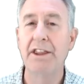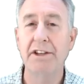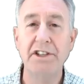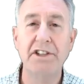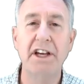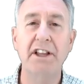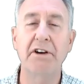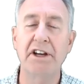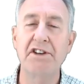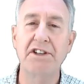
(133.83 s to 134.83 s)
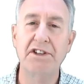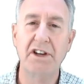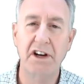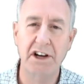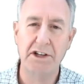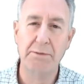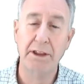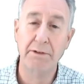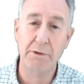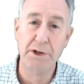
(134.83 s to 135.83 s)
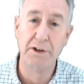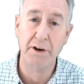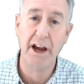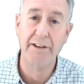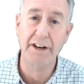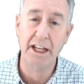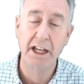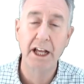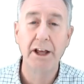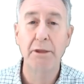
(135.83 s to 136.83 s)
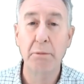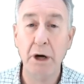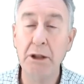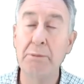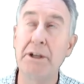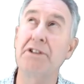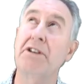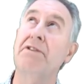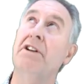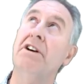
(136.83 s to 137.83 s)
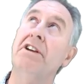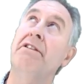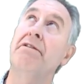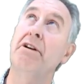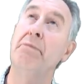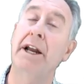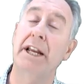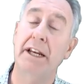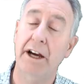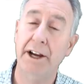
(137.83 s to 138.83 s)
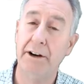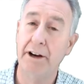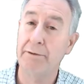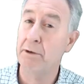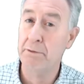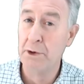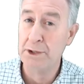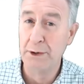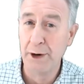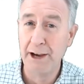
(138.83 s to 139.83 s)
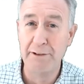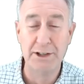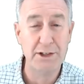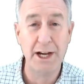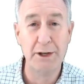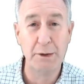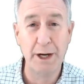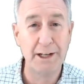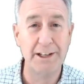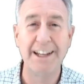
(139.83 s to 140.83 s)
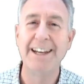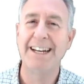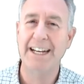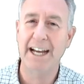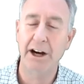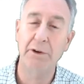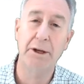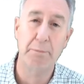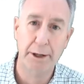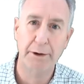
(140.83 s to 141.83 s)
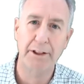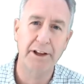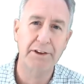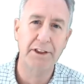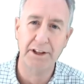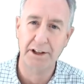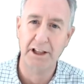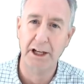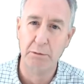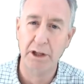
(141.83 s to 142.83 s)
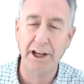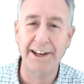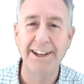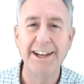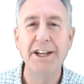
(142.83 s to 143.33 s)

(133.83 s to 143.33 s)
This acceleration is caused by the force of gravity. The problem is, if you look in the free body diagram, the force of gravity is not directed down and parallel to the inclined plane.